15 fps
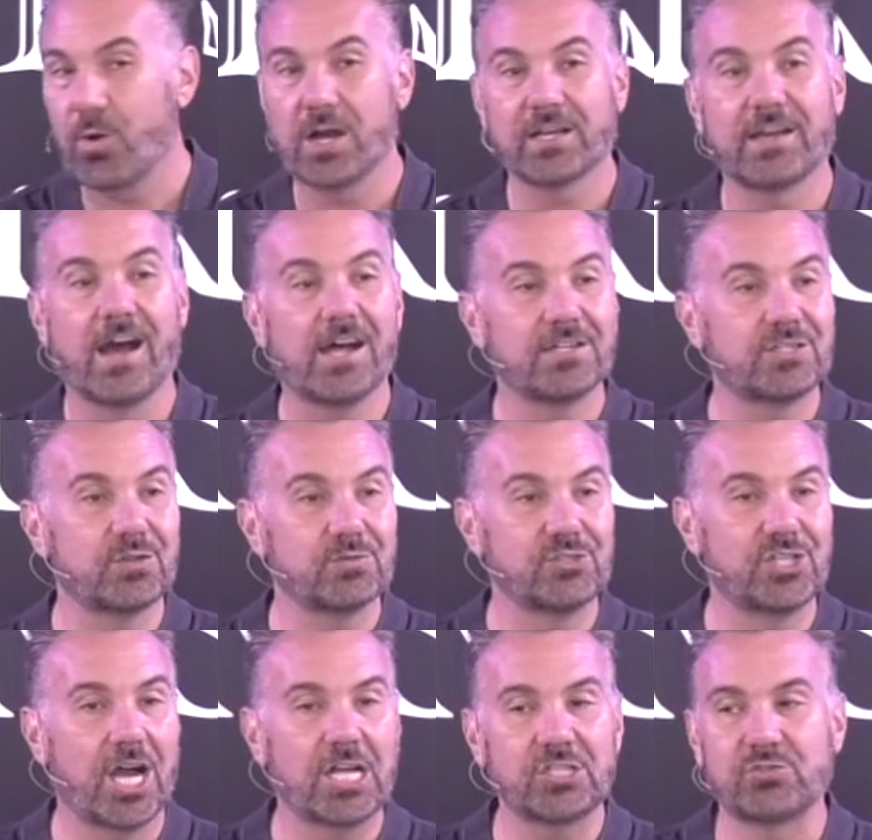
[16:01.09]
what God told
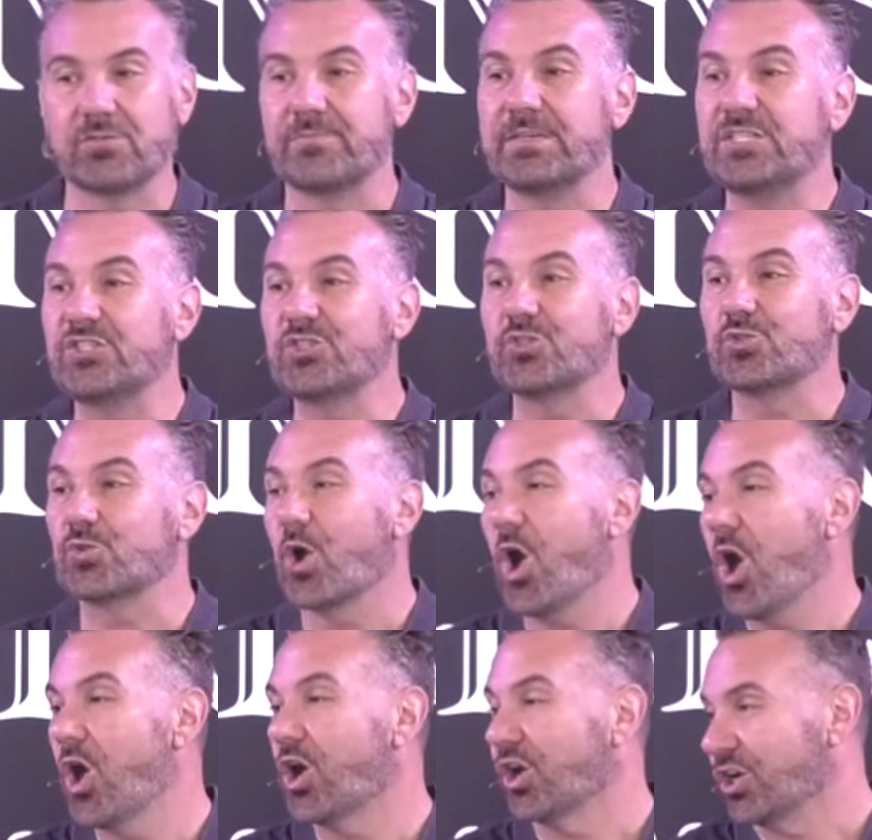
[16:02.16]
Joshua, be
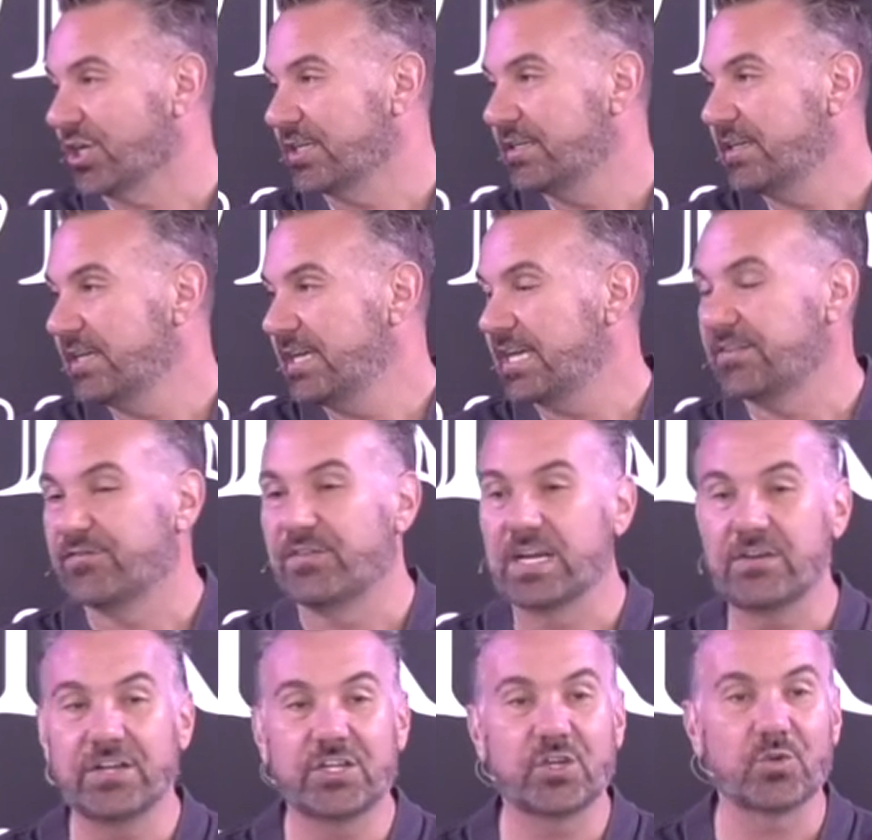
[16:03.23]
strong and
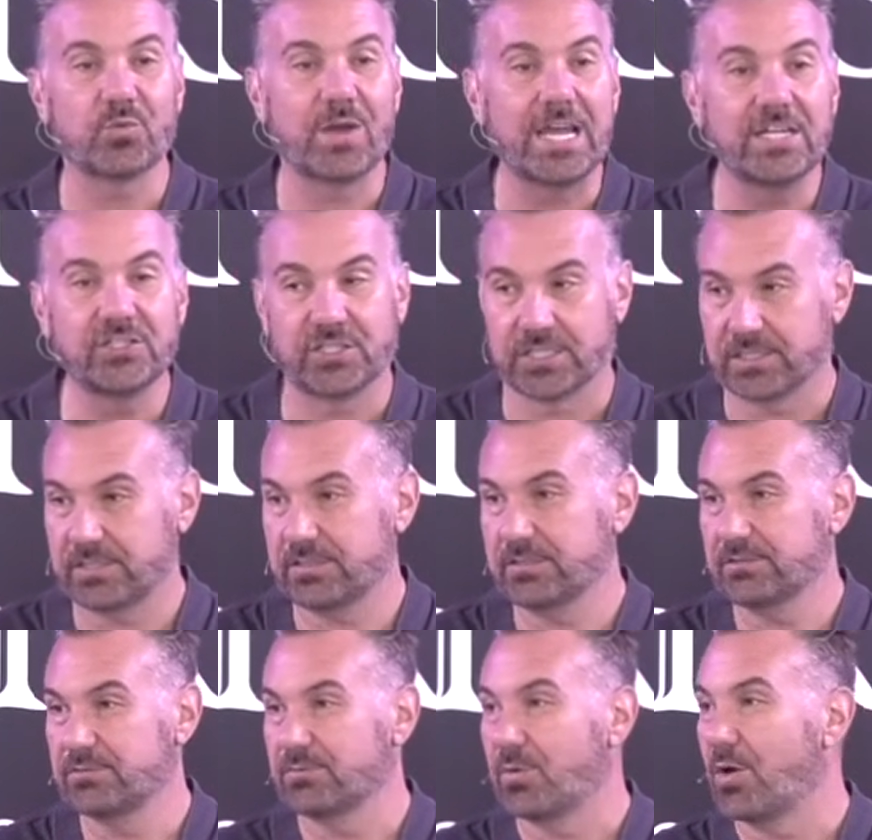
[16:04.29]
very courageous.
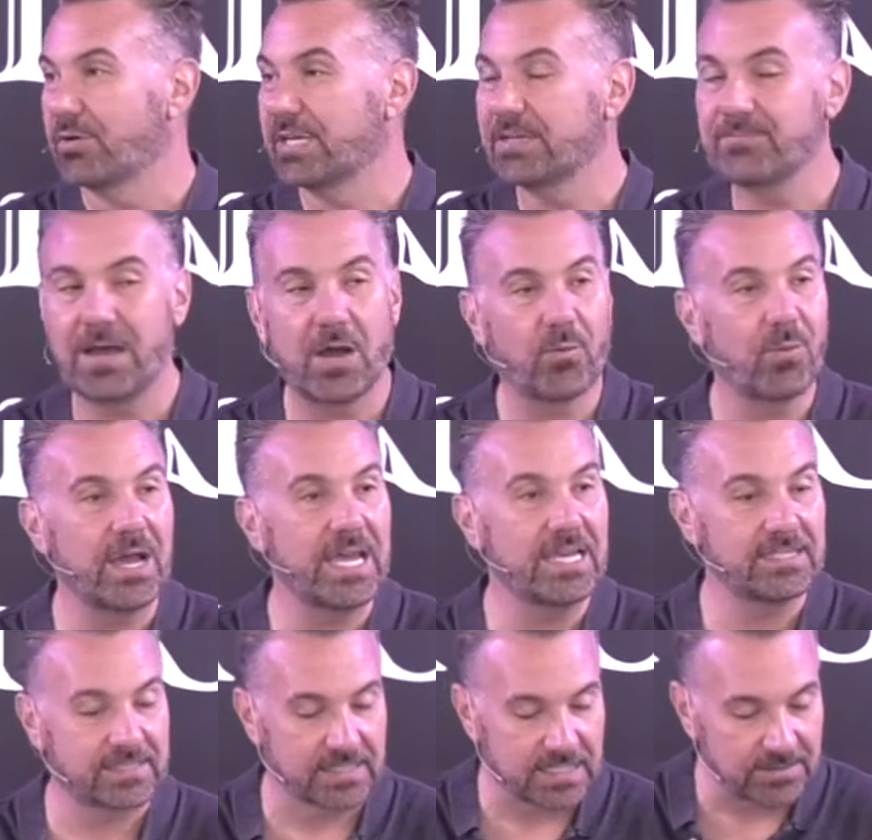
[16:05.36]
Walk in my
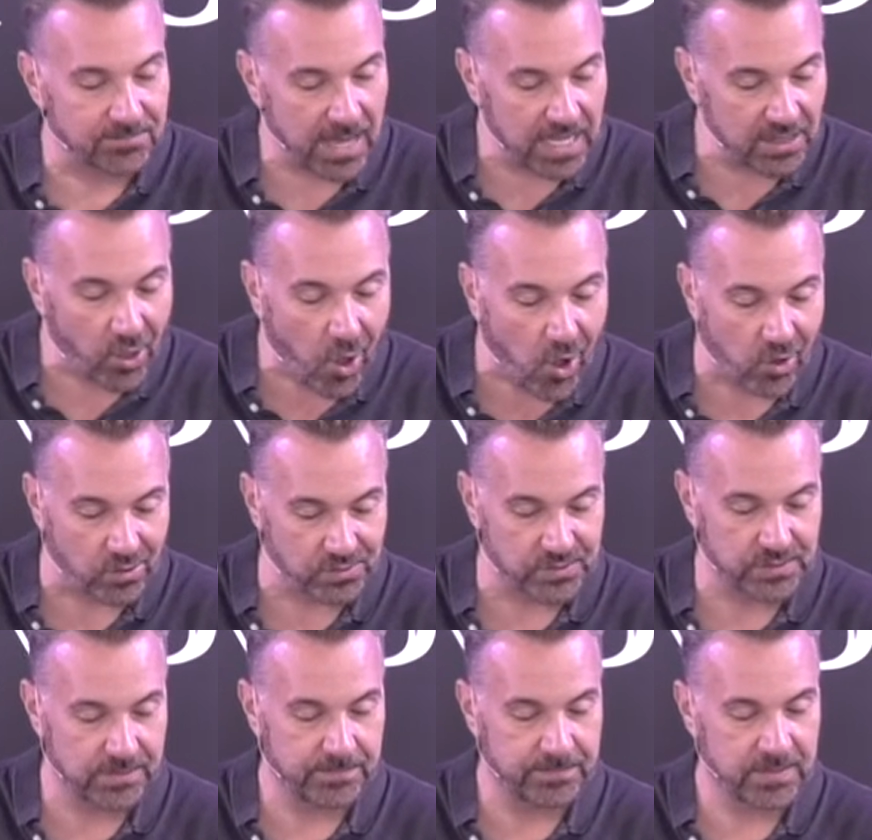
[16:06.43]
ways and in my
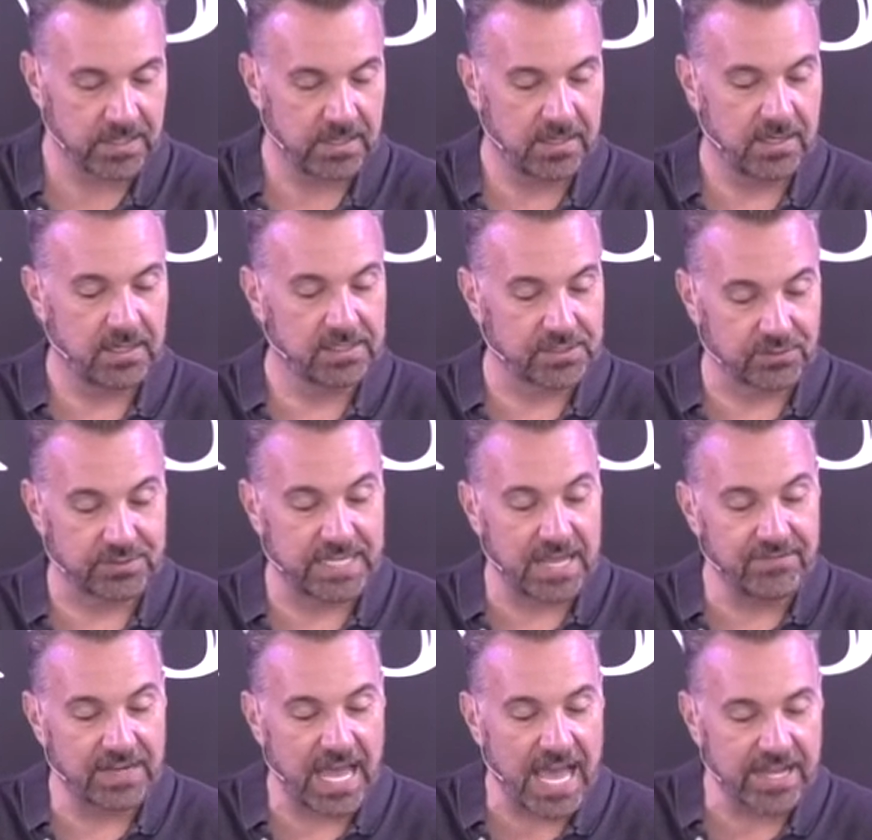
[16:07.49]
laws. So
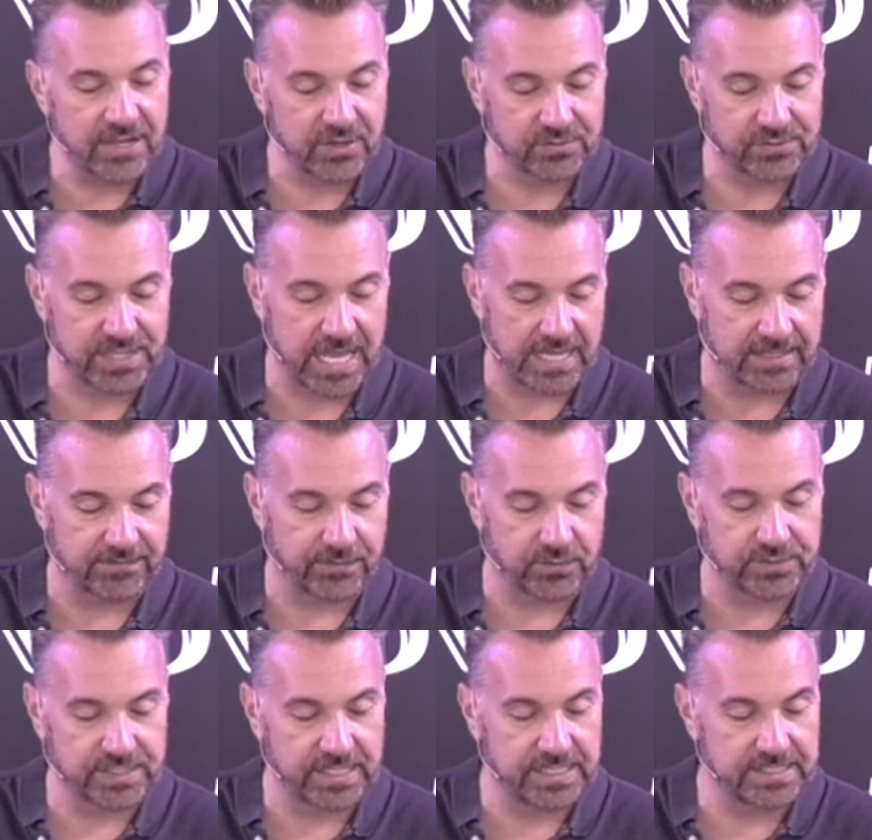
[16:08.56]
David echoes that. The
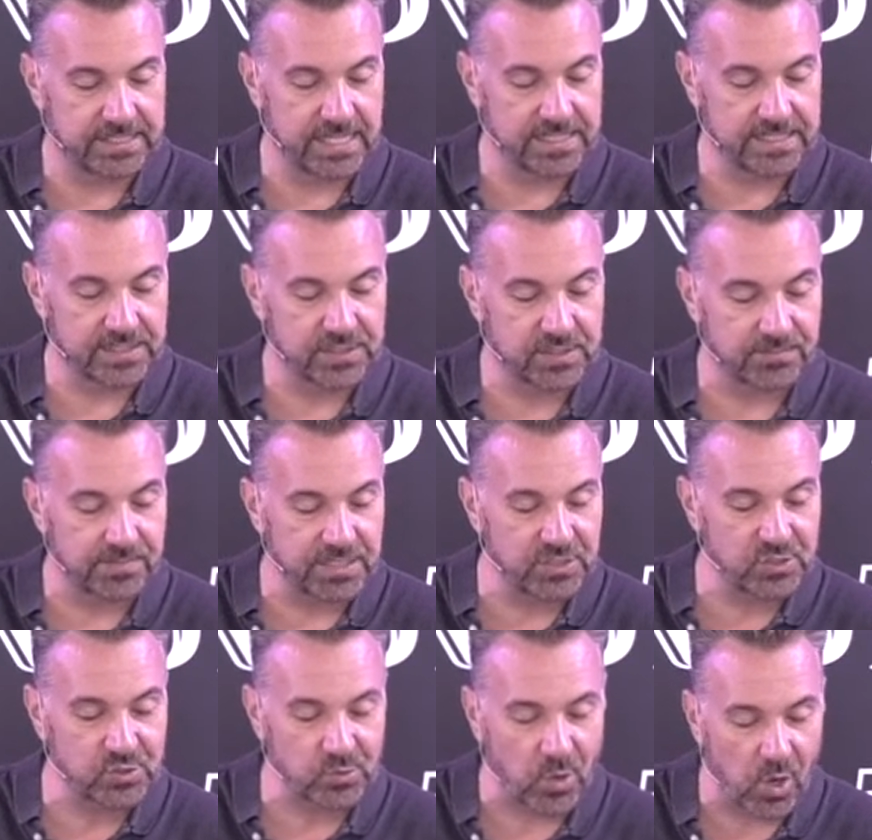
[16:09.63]
first thing he says is to be
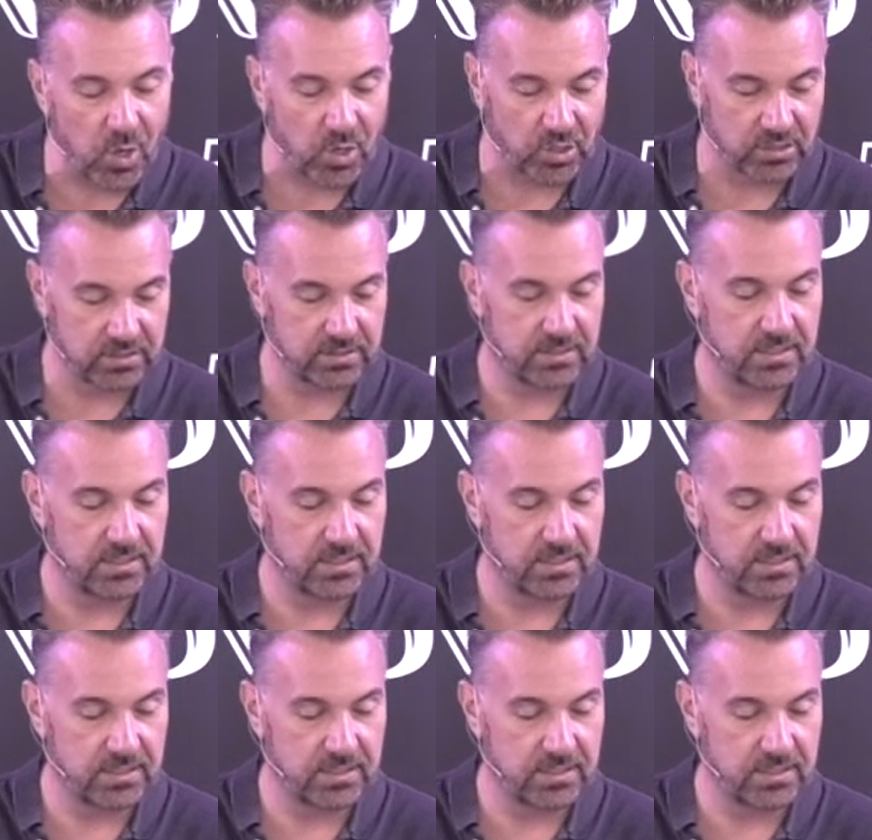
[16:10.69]
strong.